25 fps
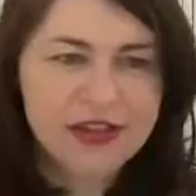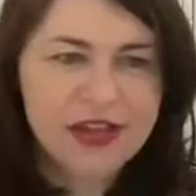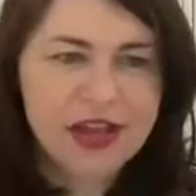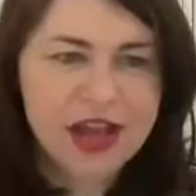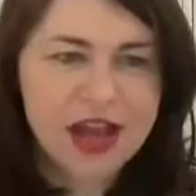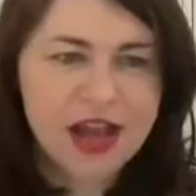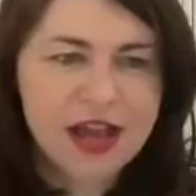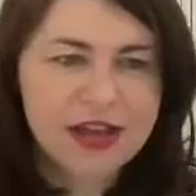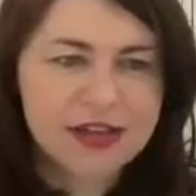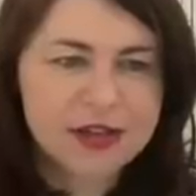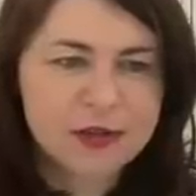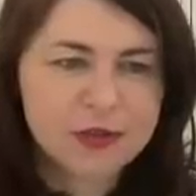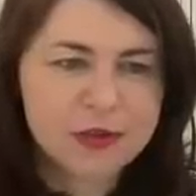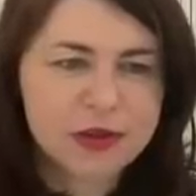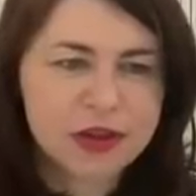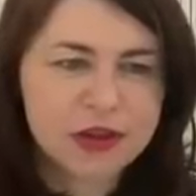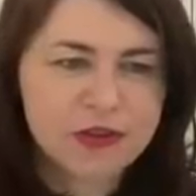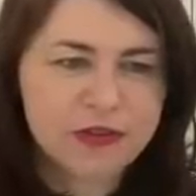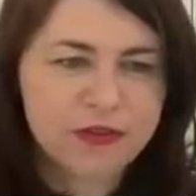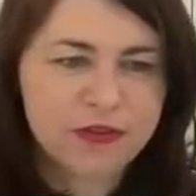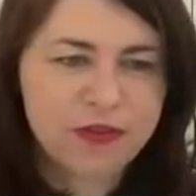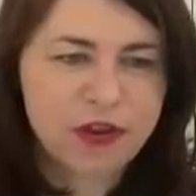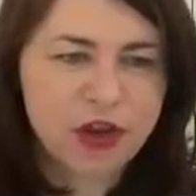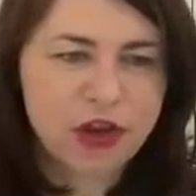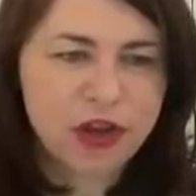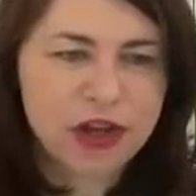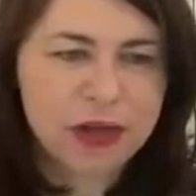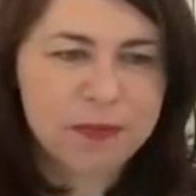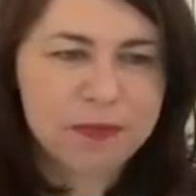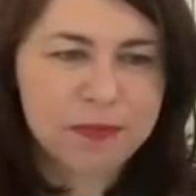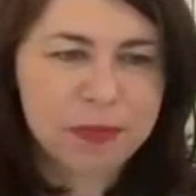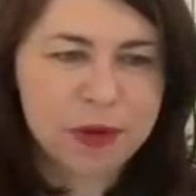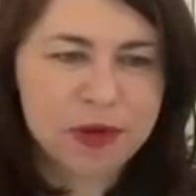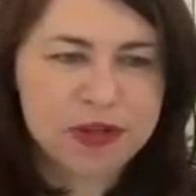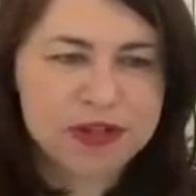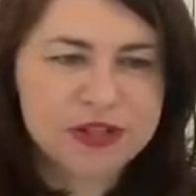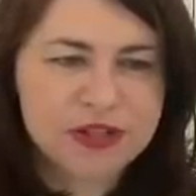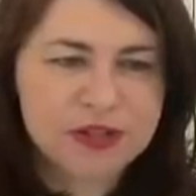yes, with the fern
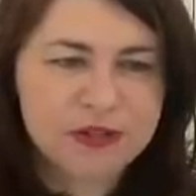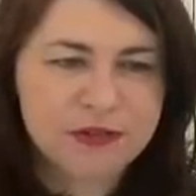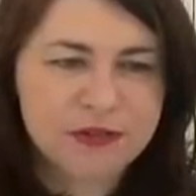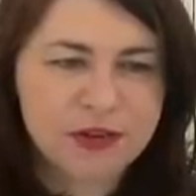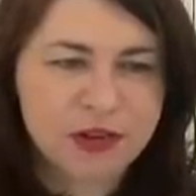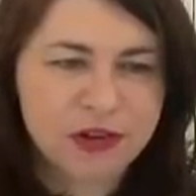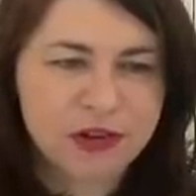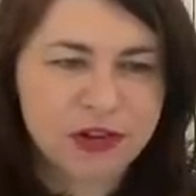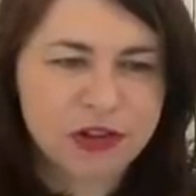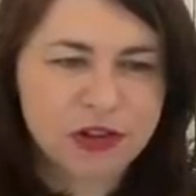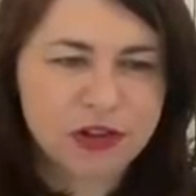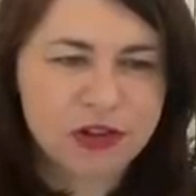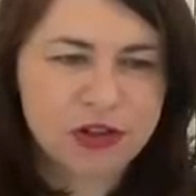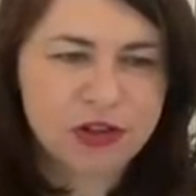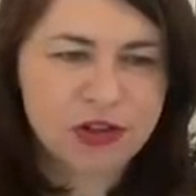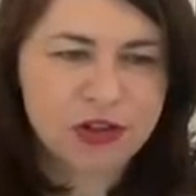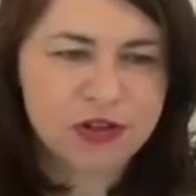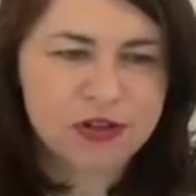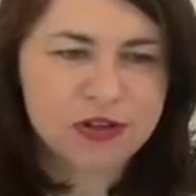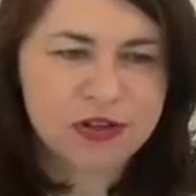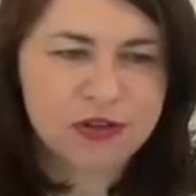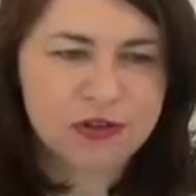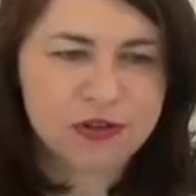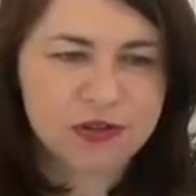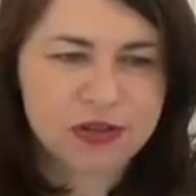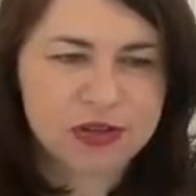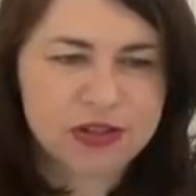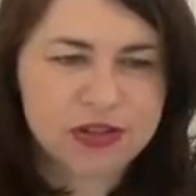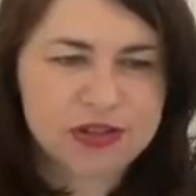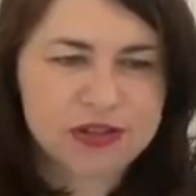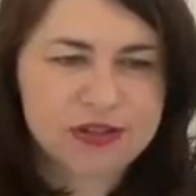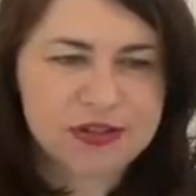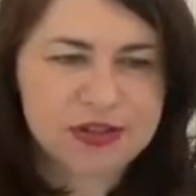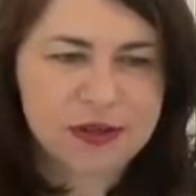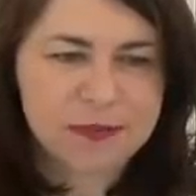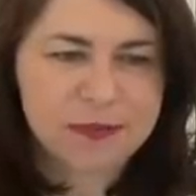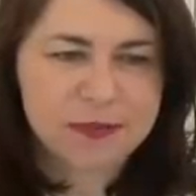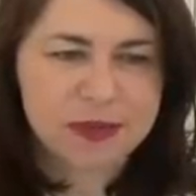embossing folder, you girls are onto
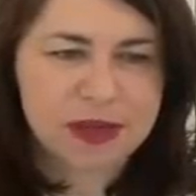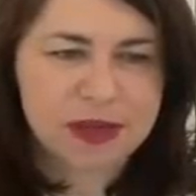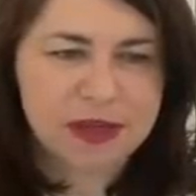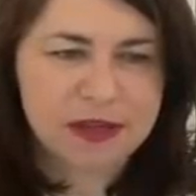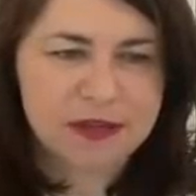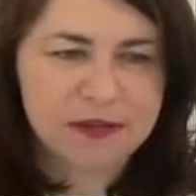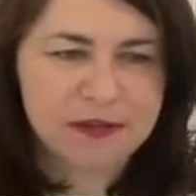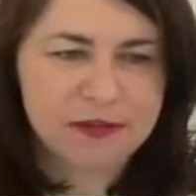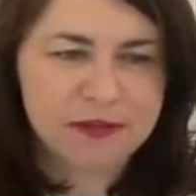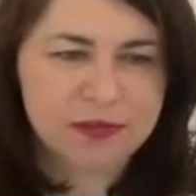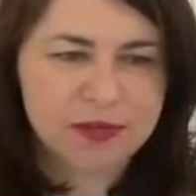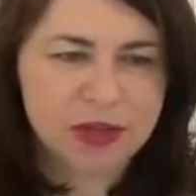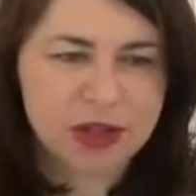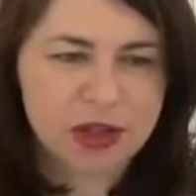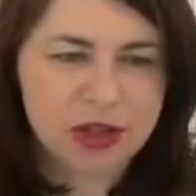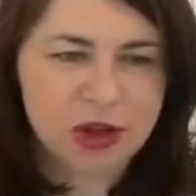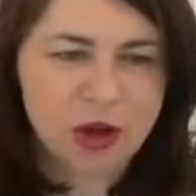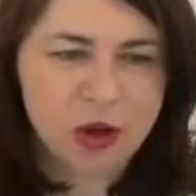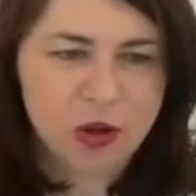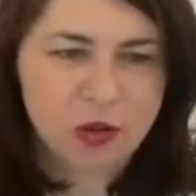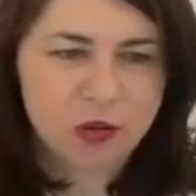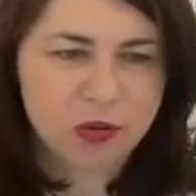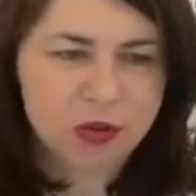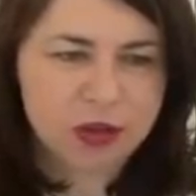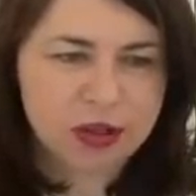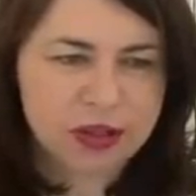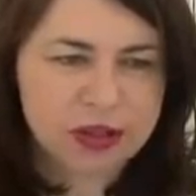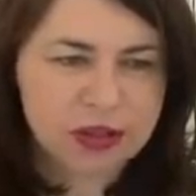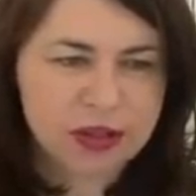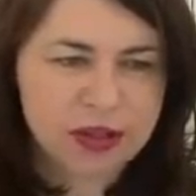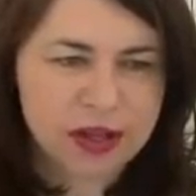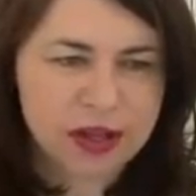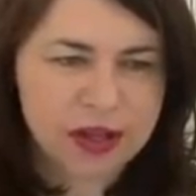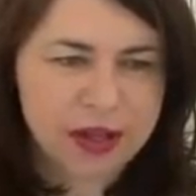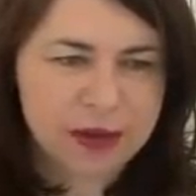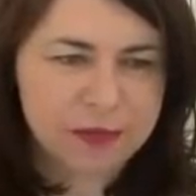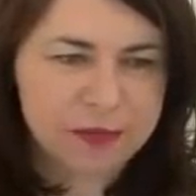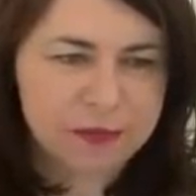something, Nicole and
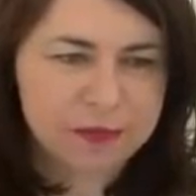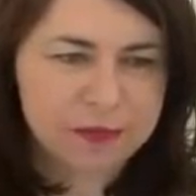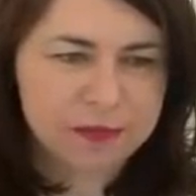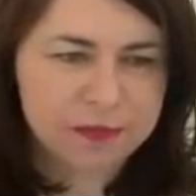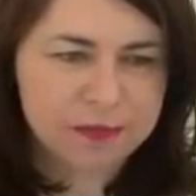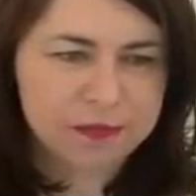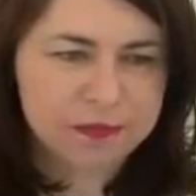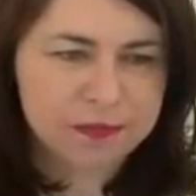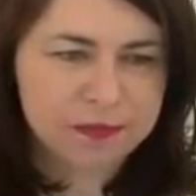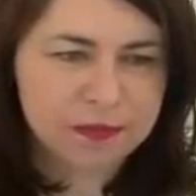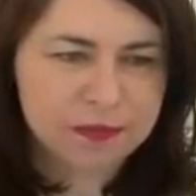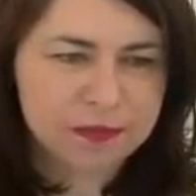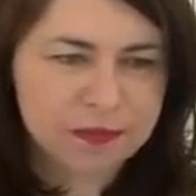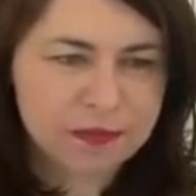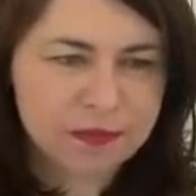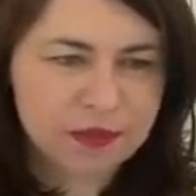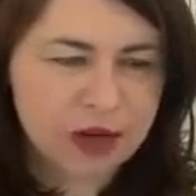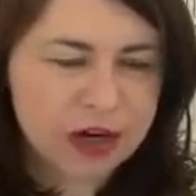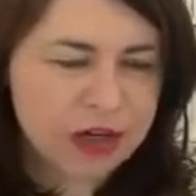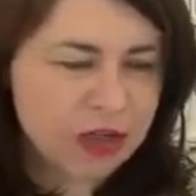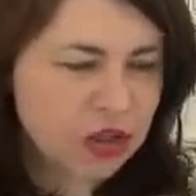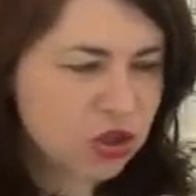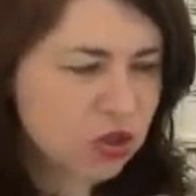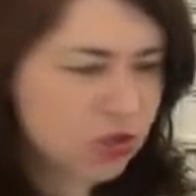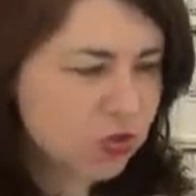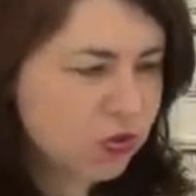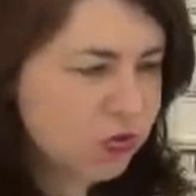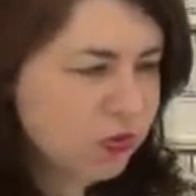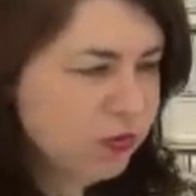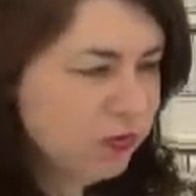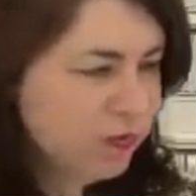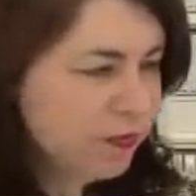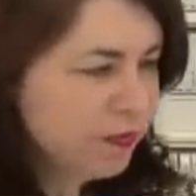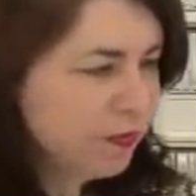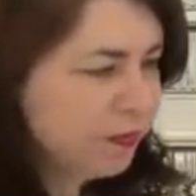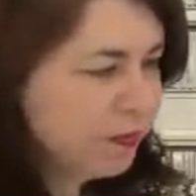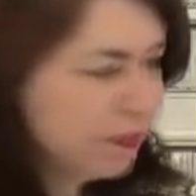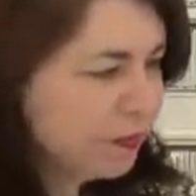um, Rachel.